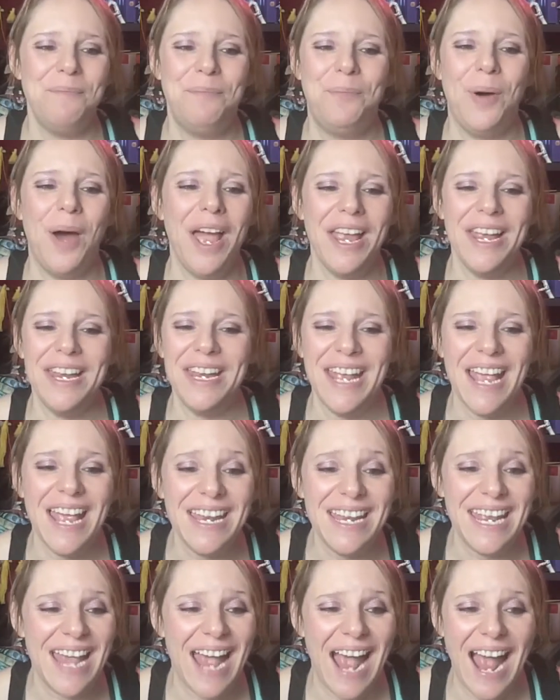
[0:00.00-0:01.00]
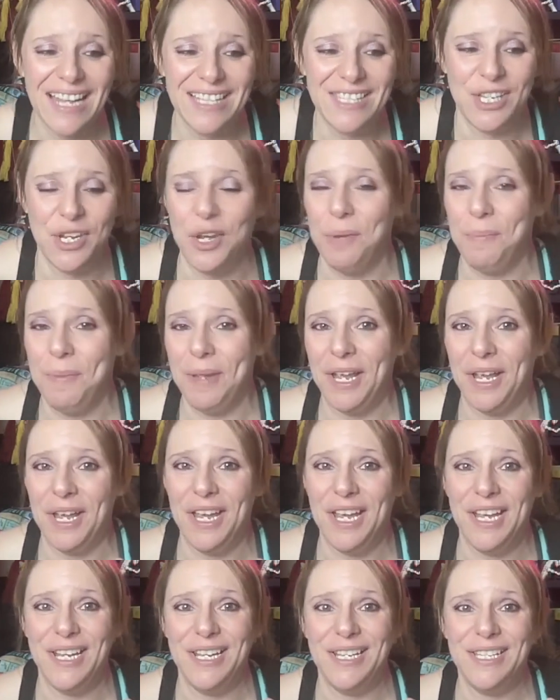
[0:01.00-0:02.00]
but in the end he had to,
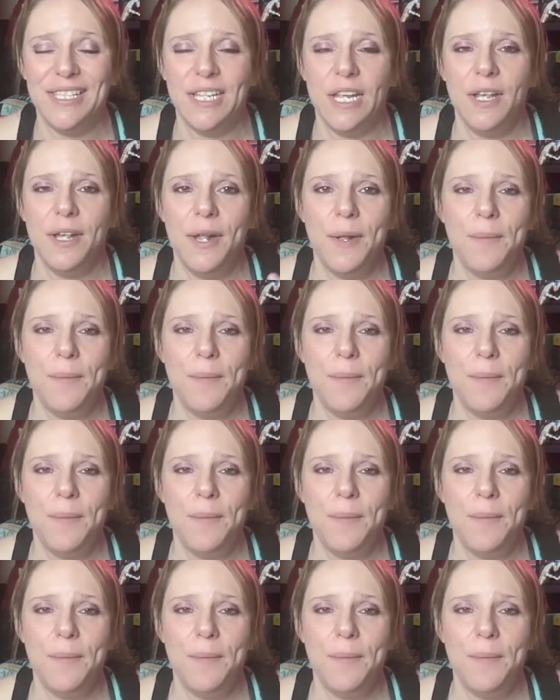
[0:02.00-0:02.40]
because